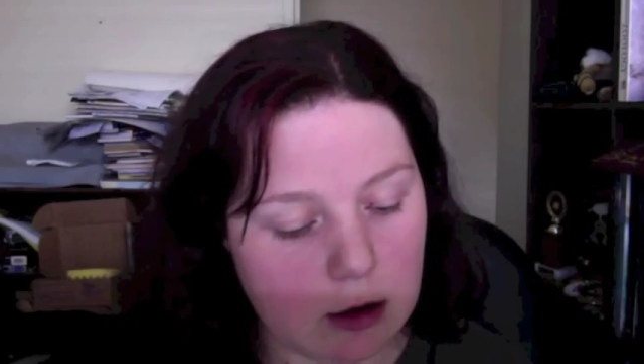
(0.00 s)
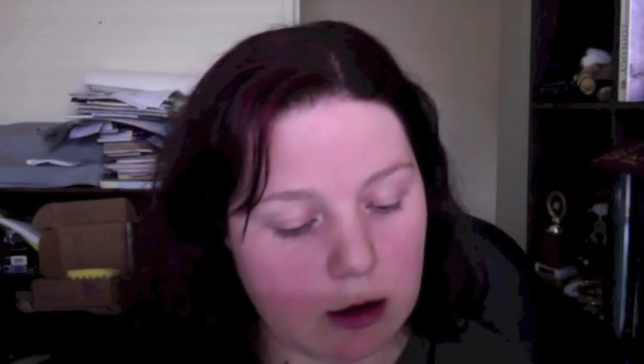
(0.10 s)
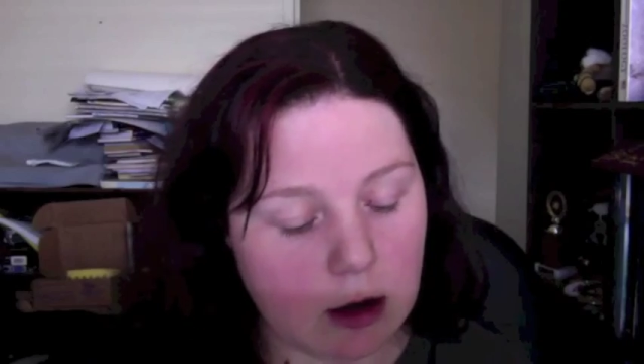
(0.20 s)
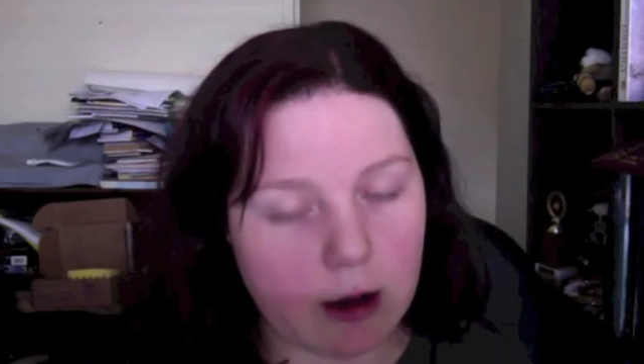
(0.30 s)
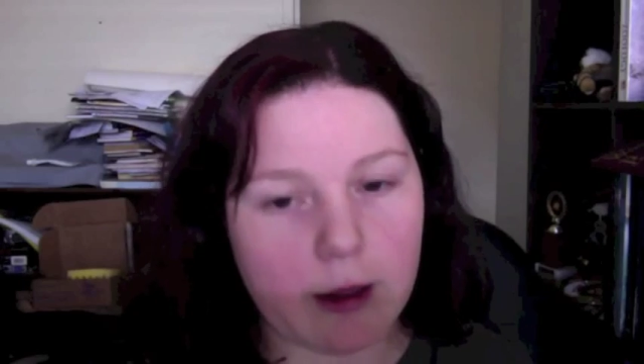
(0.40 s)

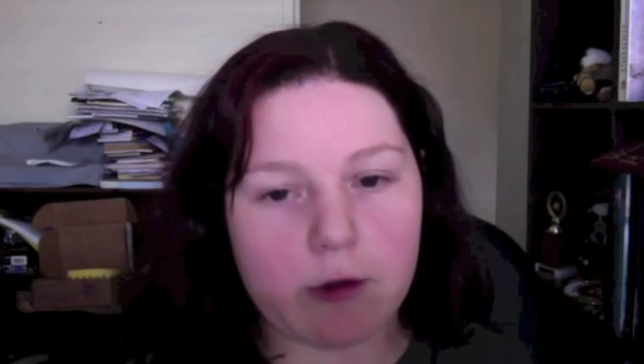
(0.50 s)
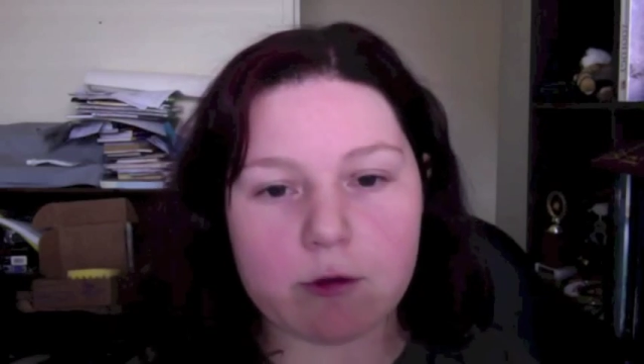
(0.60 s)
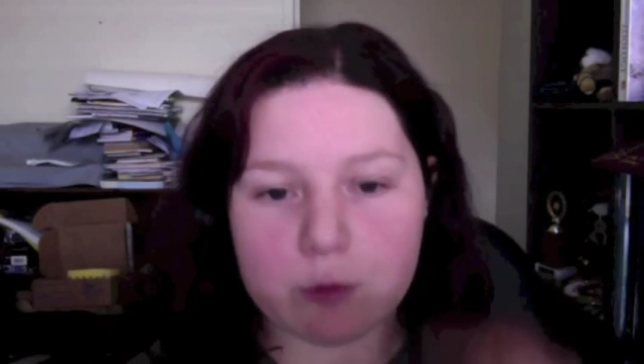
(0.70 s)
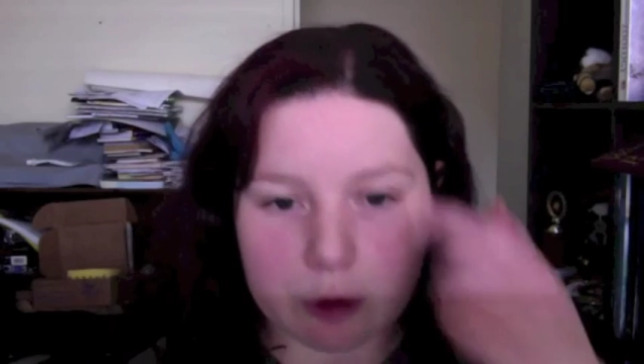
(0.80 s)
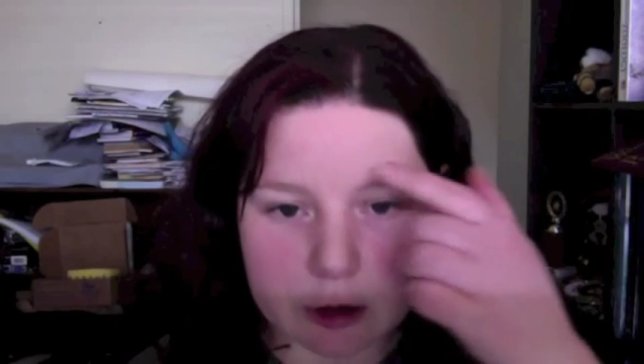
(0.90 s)

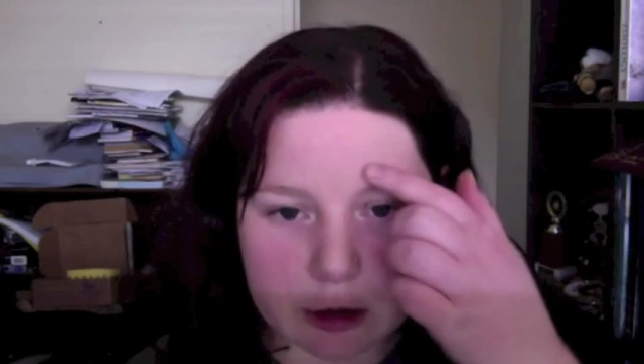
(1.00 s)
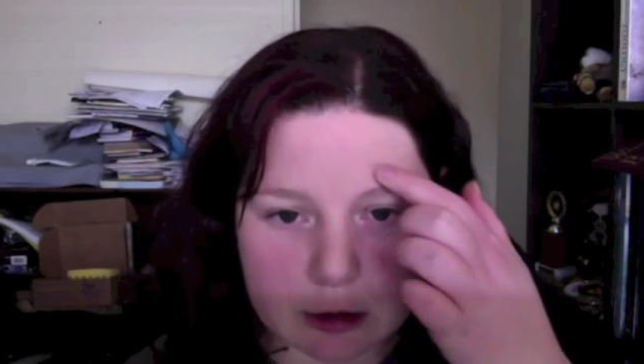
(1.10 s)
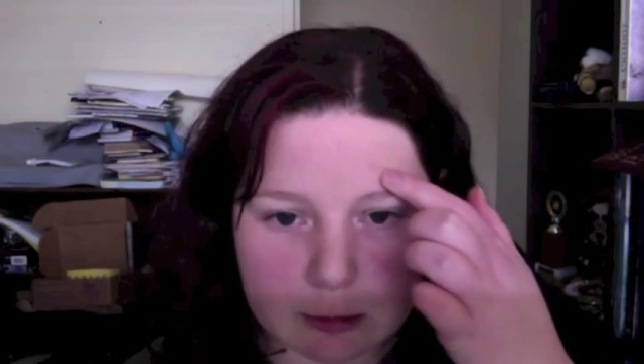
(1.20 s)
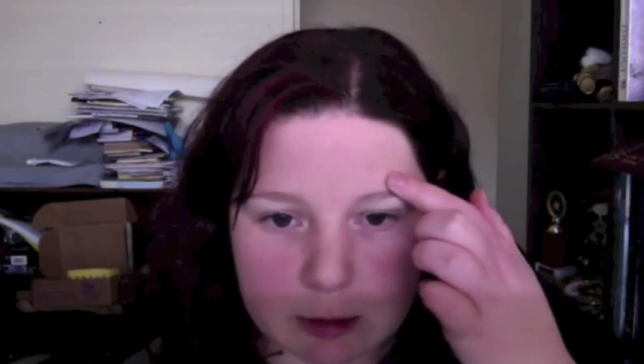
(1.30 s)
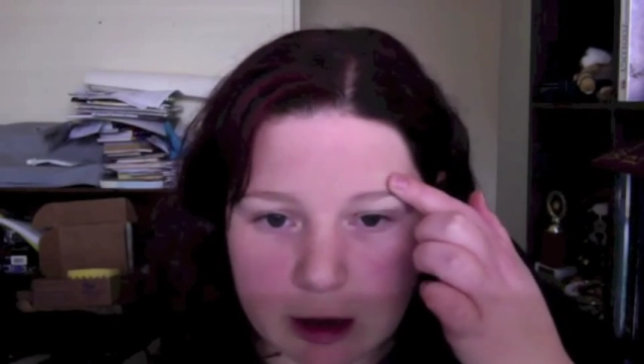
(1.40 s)
have
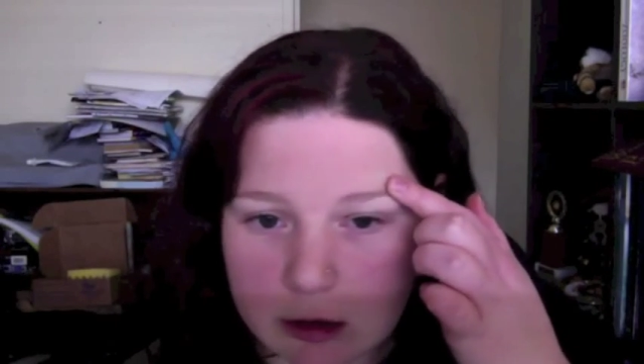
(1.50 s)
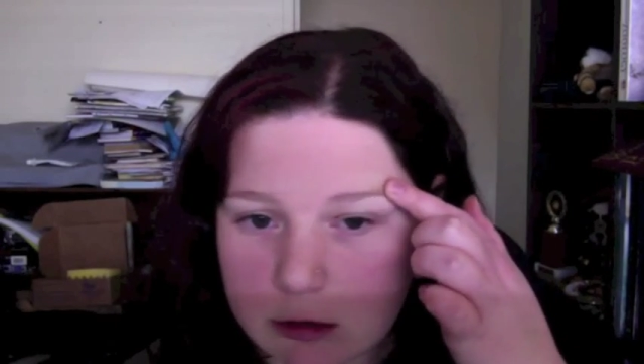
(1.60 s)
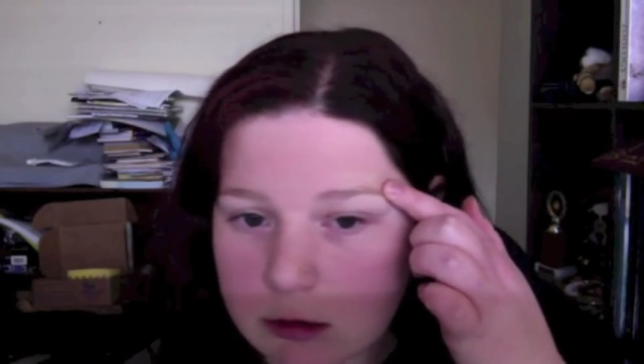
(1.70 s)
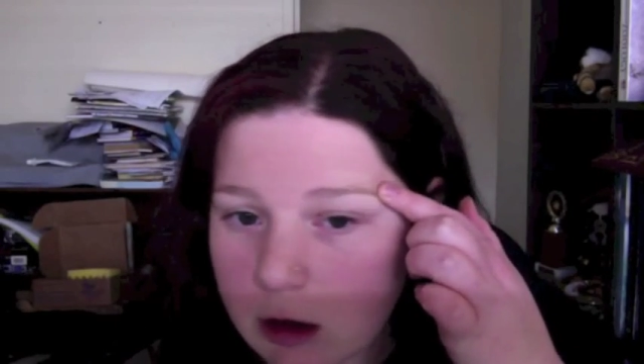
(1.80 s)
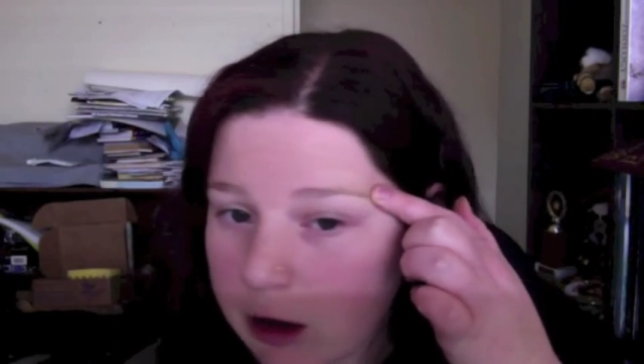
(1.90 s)
really
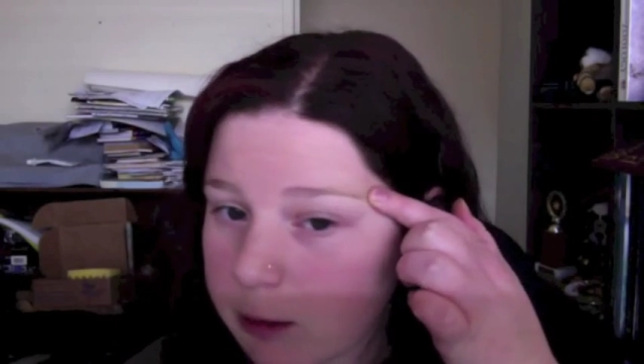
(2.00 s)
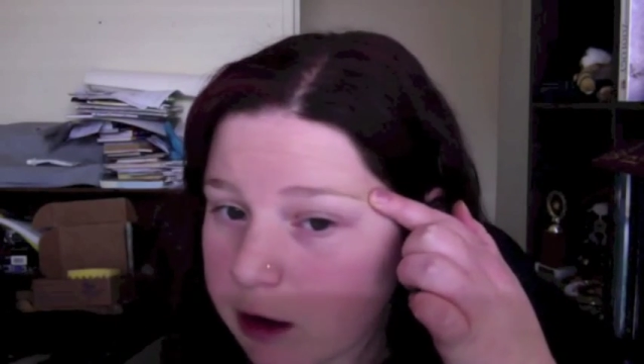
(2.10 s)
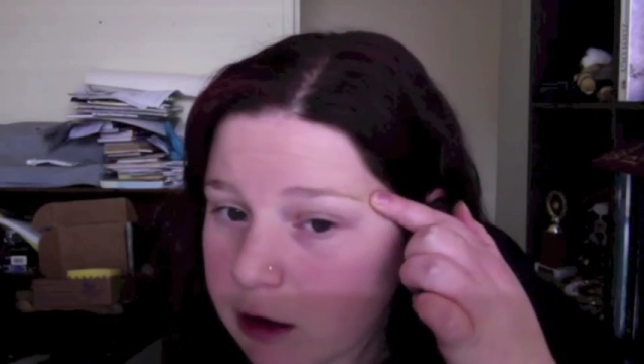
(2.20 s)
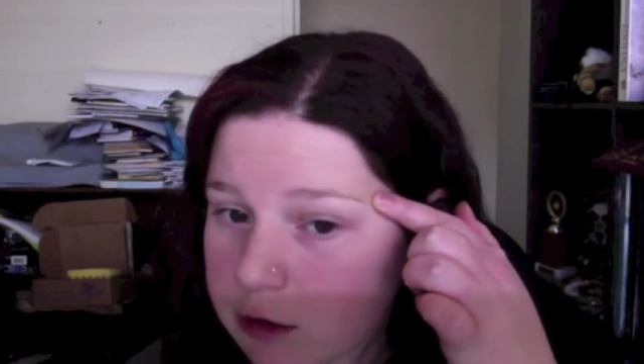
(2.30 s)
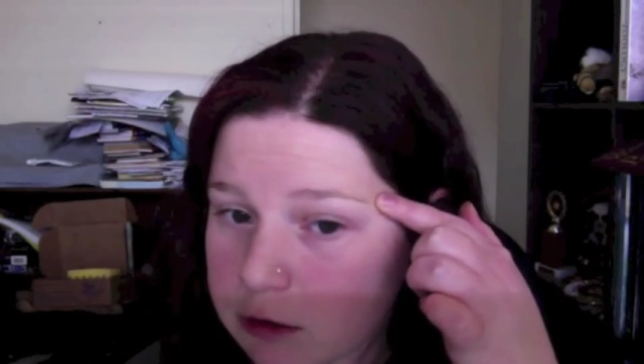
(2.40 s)
pale
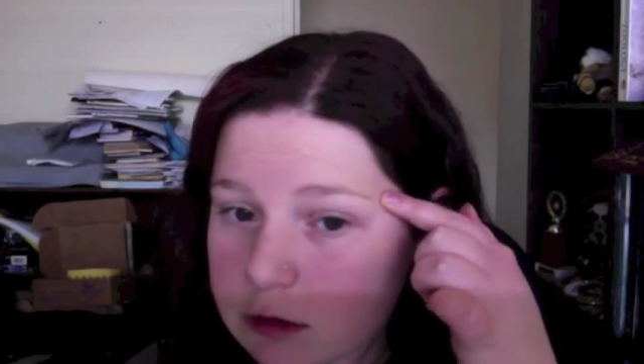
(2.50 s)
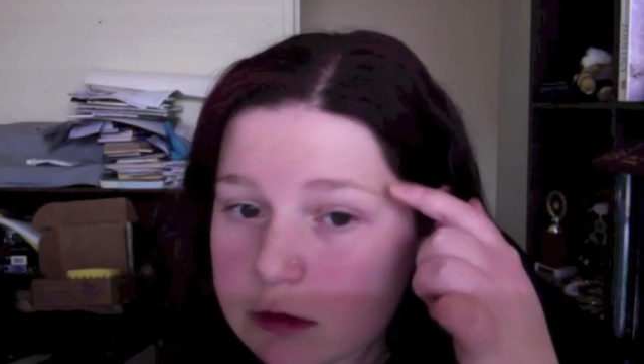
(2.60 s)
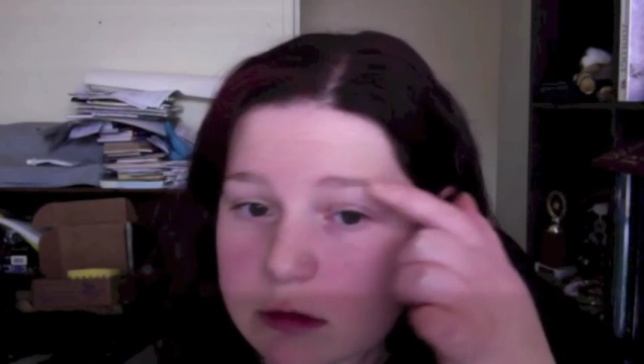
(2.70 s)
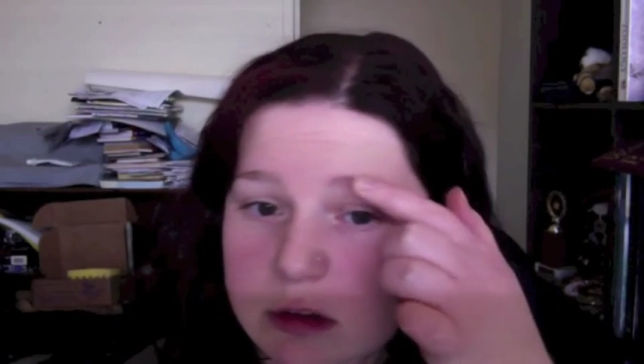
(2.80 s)
eyebrows.